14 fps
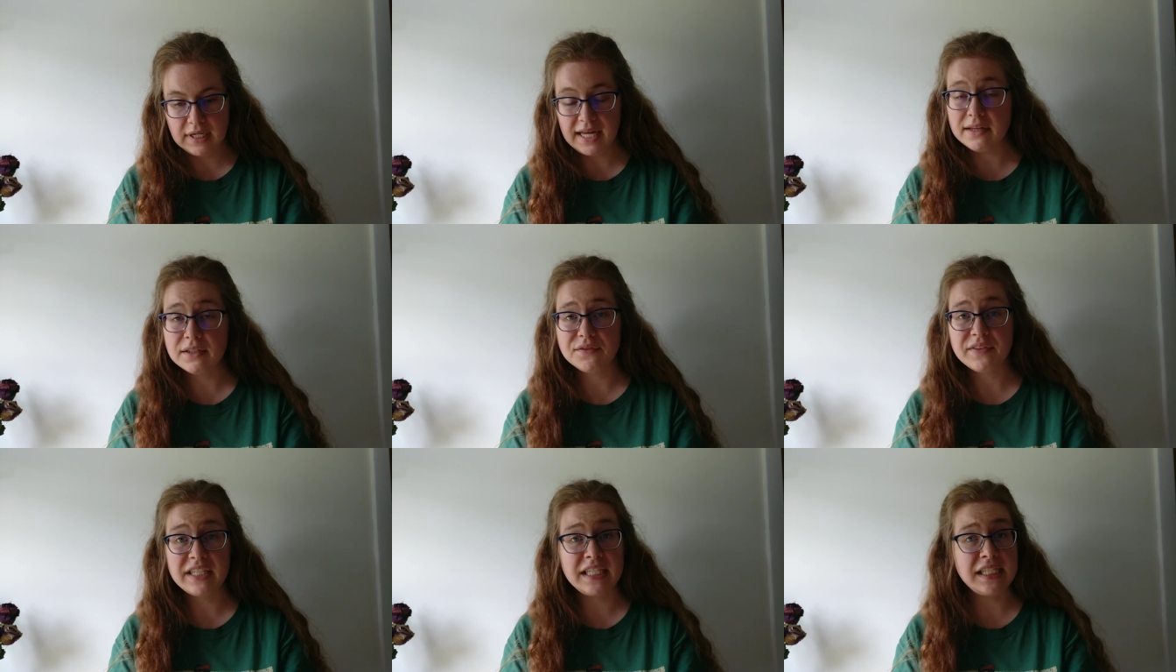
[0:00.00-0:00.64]
I
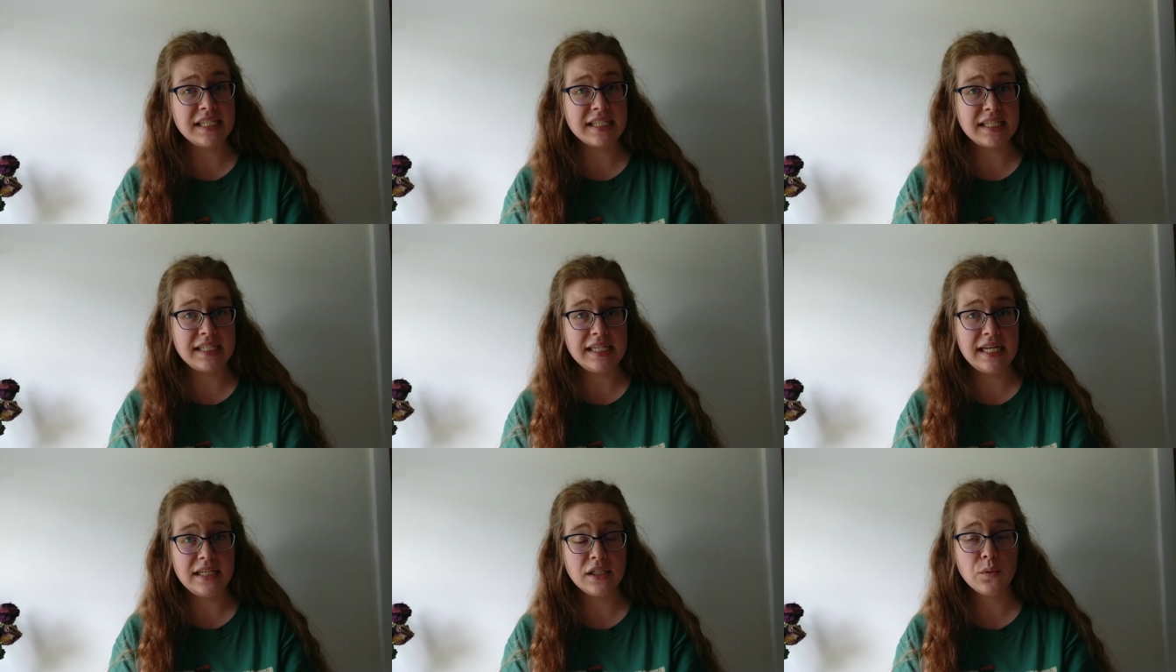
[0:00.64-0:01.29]
was very
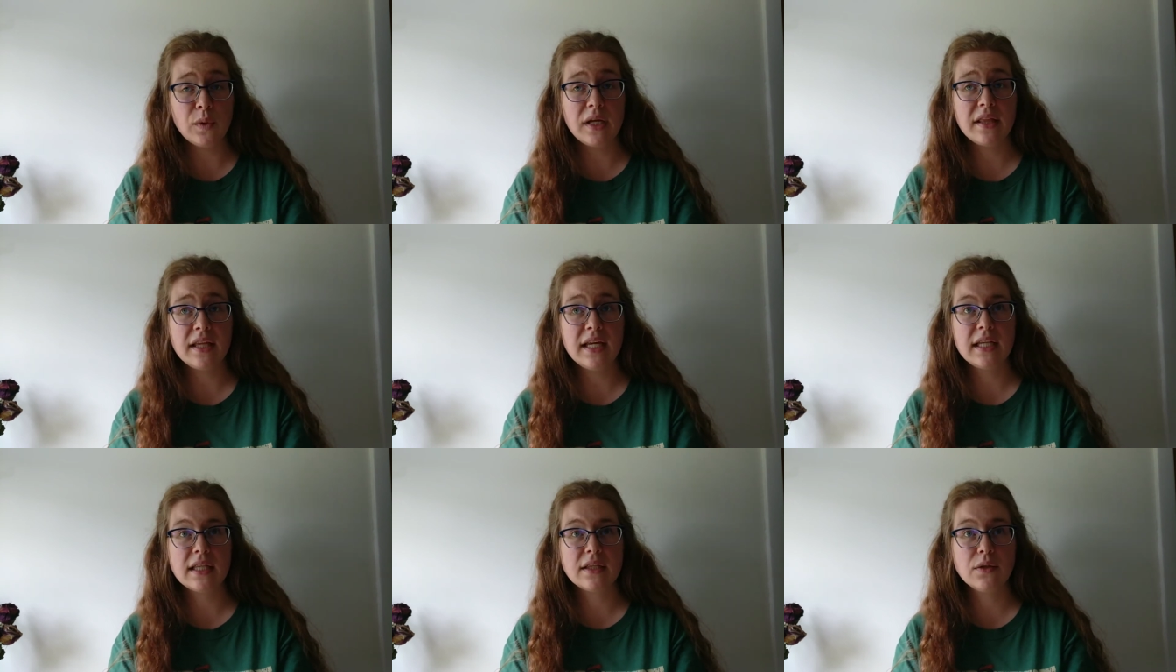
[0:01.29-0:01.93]
discontented with.
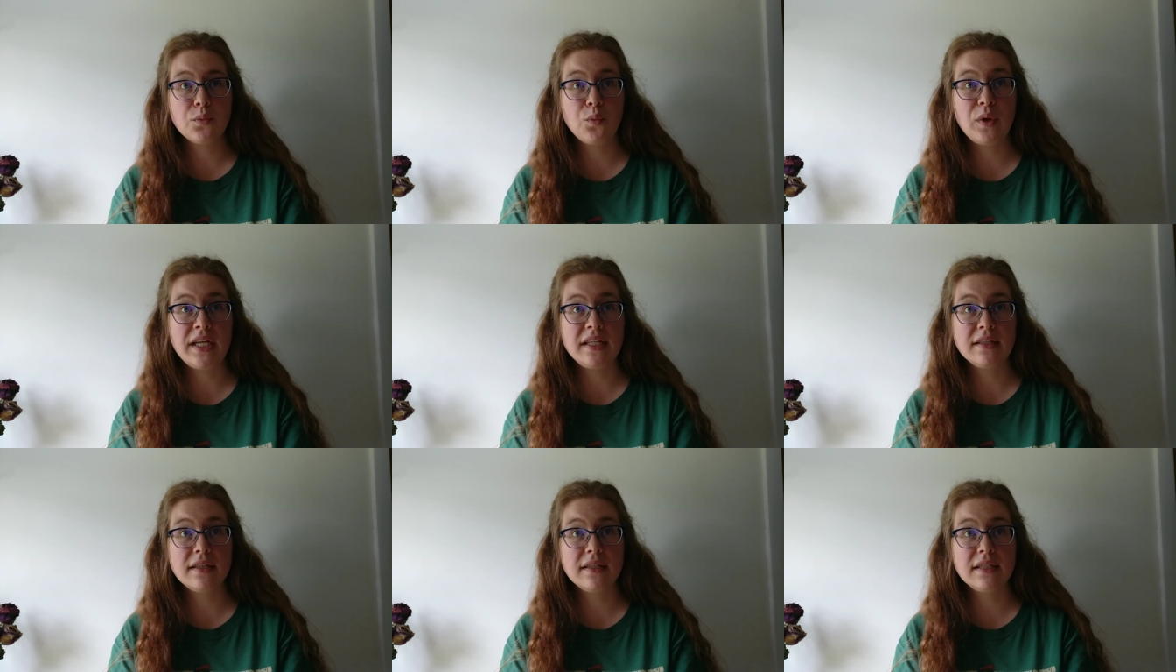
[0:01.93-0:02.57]

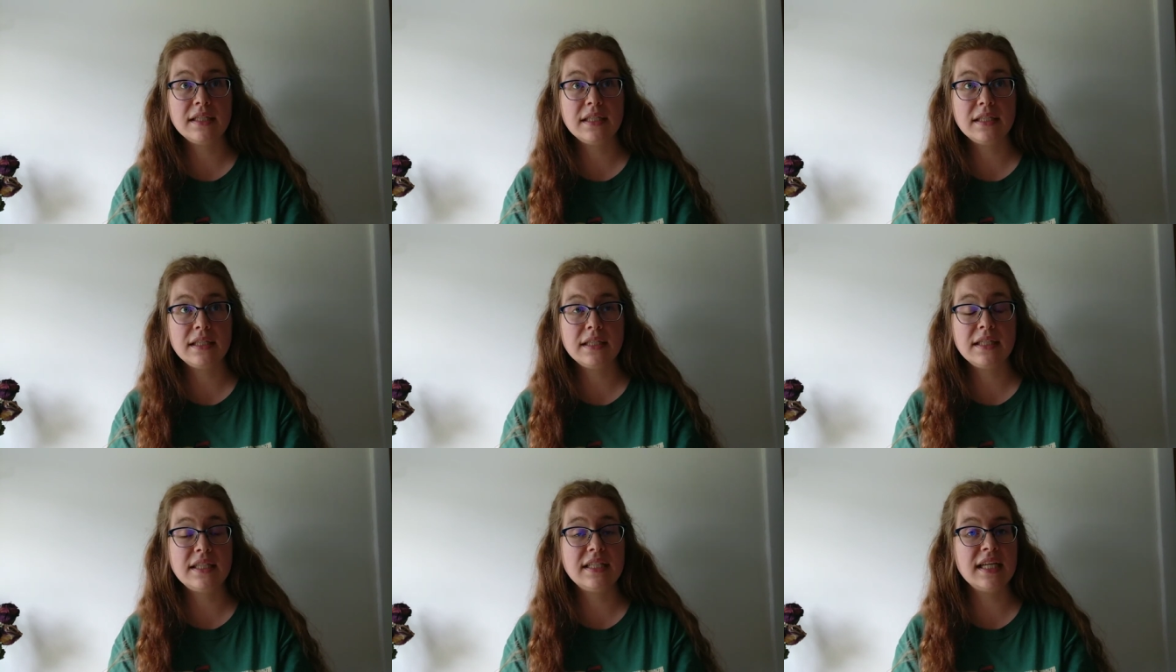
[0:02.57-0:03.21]
We
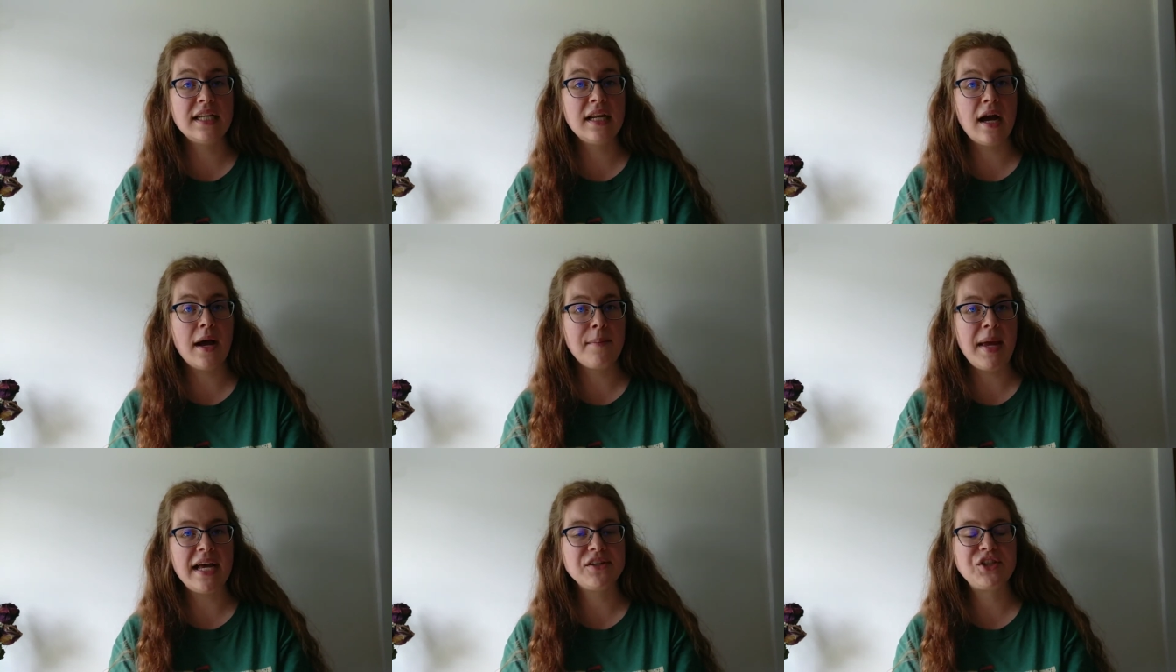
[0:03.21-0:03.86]
did
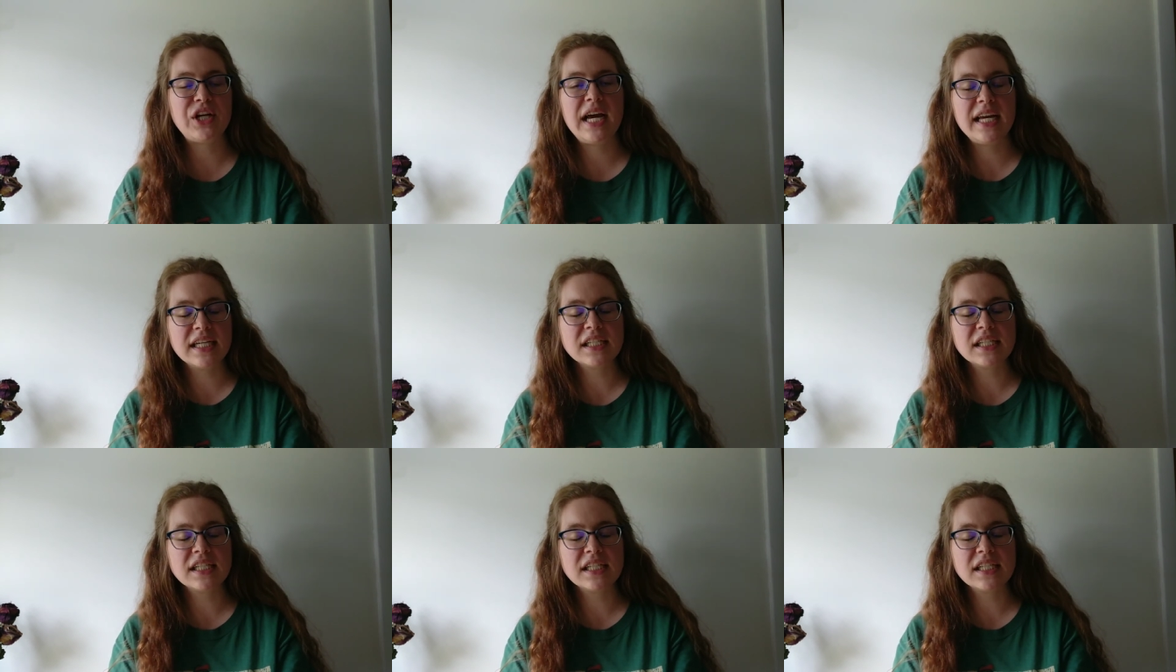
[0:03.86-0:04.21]
not match. I